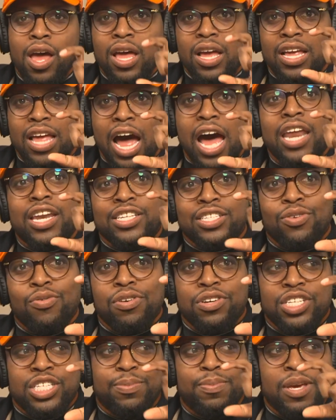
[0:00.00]
God is
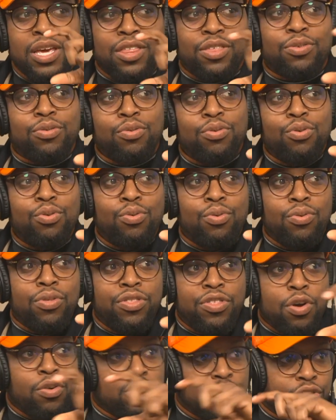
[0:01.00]
going to speak through
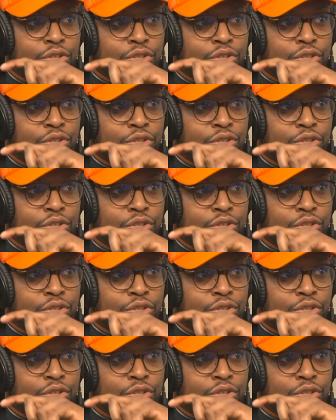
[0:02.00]
those